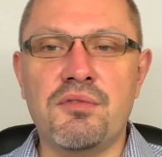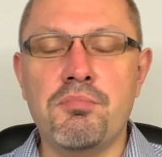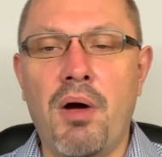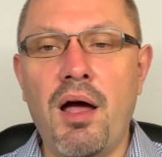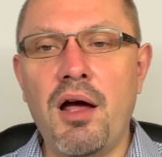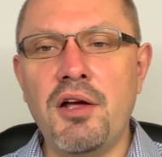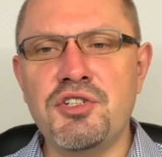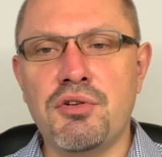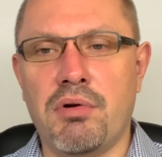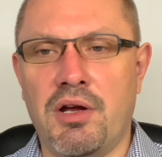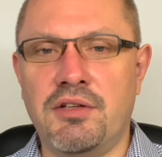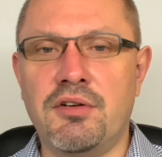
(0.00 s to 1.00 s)
much
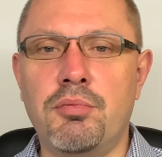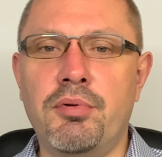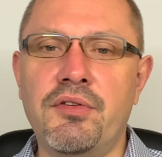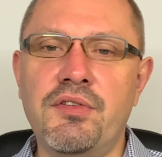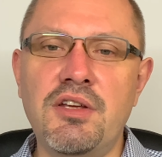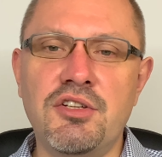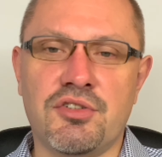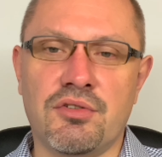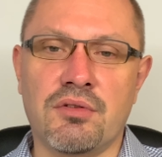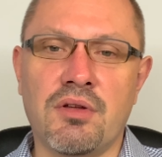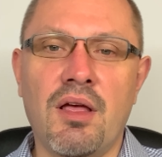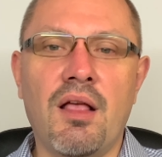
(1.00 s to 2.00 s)
greater precision